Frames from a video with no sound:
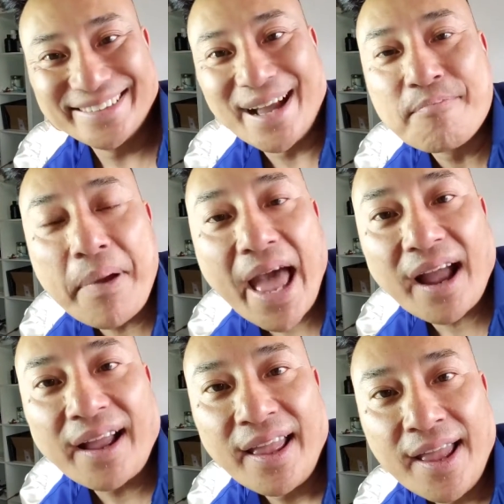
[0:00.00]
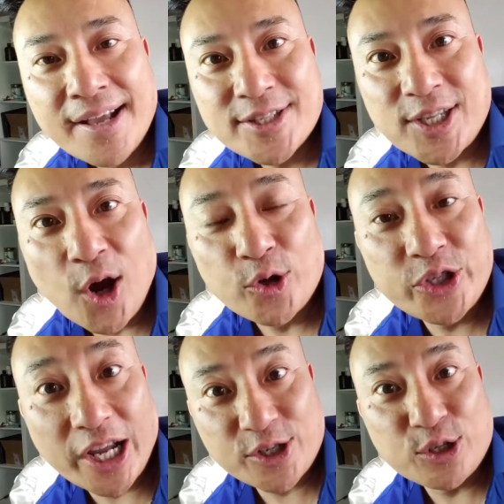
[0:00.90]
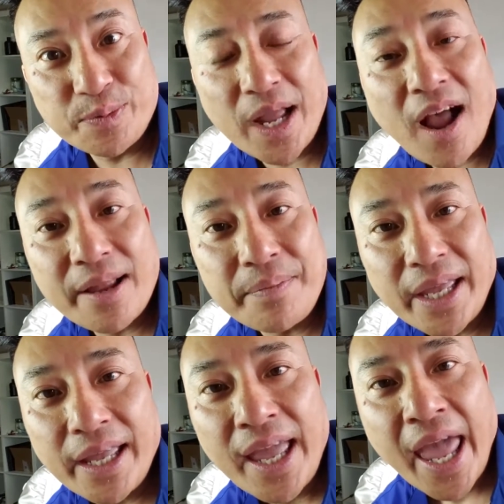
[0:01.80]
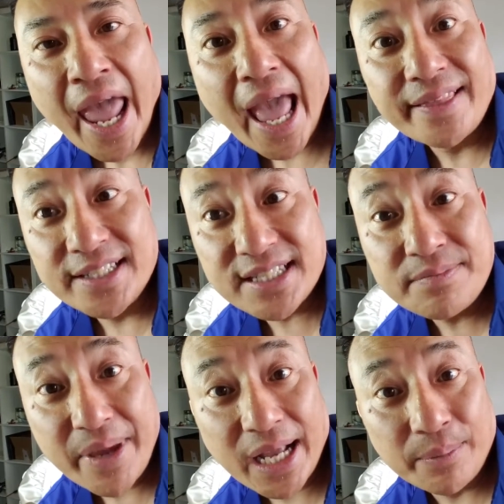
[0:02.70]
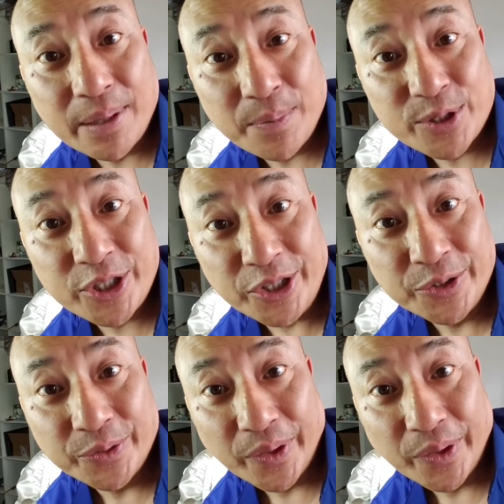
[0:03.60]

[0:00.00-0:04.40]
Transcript: I'm back. So Checho's behind me, and this is makeup number 2.